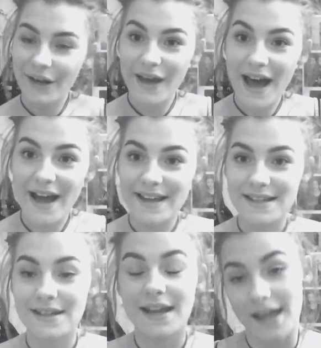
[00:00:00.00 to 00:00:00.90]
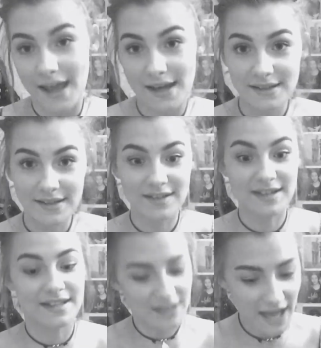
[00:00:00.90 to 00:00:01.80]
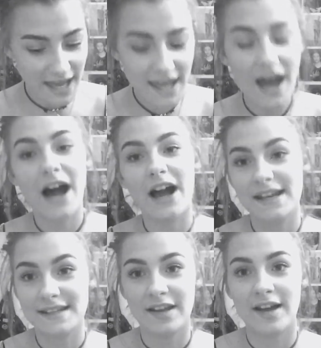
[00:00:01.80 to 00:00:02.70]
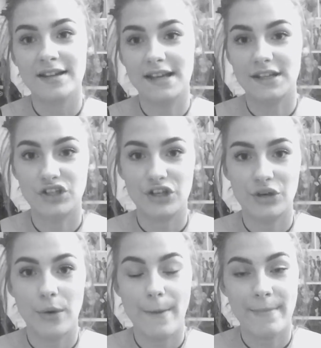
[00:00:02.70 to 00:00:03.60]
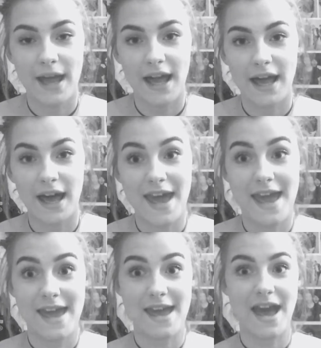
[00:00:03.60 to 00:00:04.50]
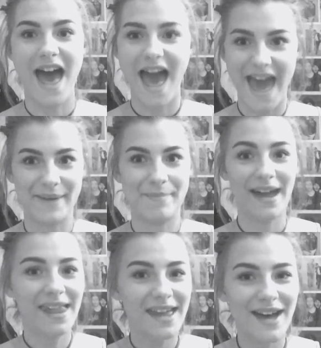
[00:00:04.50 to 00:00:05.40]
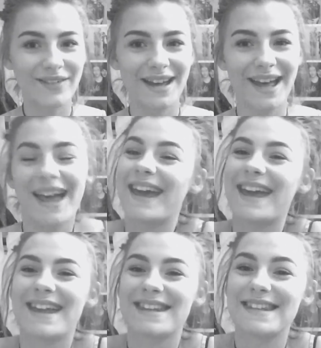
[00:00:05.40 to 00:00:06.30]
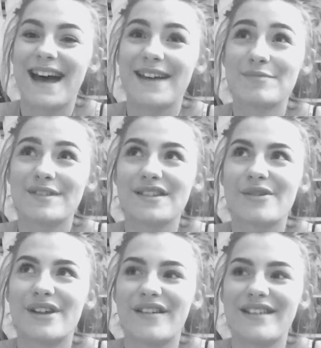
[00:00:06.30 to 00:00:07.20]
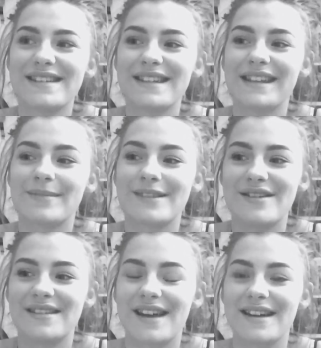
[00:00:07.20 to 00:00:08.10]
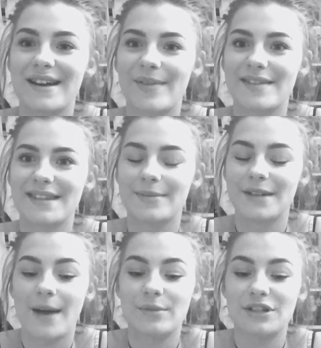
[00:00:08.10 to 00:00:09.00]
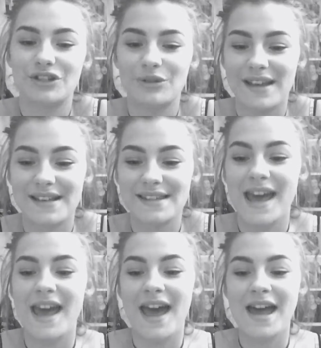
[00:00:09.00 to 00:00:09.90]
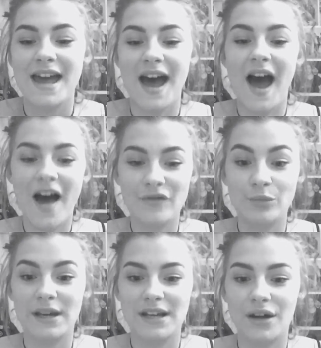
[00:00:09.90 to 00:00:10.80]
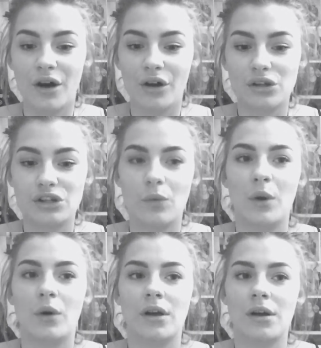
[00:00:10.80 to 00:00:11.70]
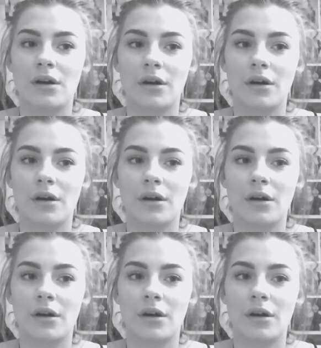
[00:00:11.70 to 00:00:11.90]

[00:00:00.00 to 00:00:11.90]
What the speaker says: guys, and today I decided to make a acapella cover, and I'm so nervous and I'm so excited at the same time to do this. I'm debating on doing